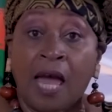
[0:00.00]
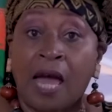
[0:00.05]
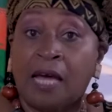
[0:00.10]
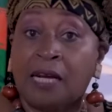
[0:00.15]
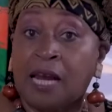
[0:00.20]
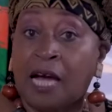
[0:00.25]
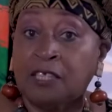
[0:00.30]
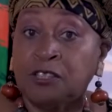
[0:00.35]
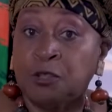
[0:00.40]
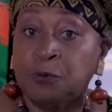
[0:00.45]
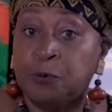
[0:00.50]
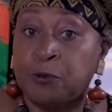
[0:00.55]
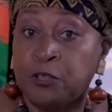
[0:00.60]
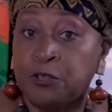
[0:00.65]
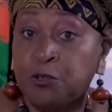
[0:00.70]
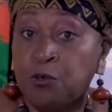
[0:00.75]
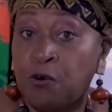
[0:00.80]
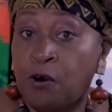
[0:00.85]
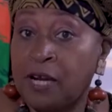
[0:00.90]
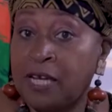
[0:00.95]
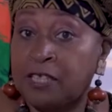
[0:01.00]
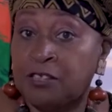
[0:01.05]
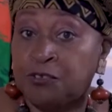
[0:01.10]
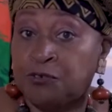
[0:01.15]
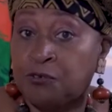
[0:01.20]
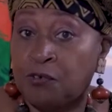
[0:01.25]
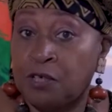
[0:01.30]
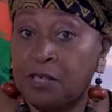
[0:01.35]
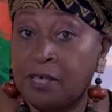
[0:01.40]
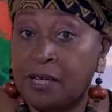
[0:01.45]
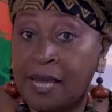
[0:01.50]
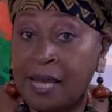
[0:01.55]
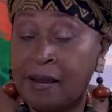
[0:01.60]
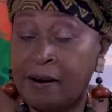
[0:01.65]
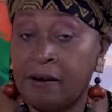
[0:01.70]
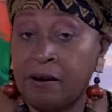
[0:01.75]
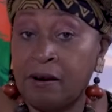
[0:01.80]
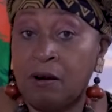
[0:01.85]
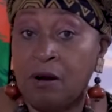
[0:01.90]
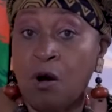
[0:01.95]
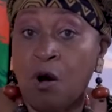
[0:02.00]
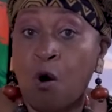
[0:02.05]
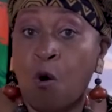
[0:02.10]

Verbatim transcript: An entrepreneur extraordinaire,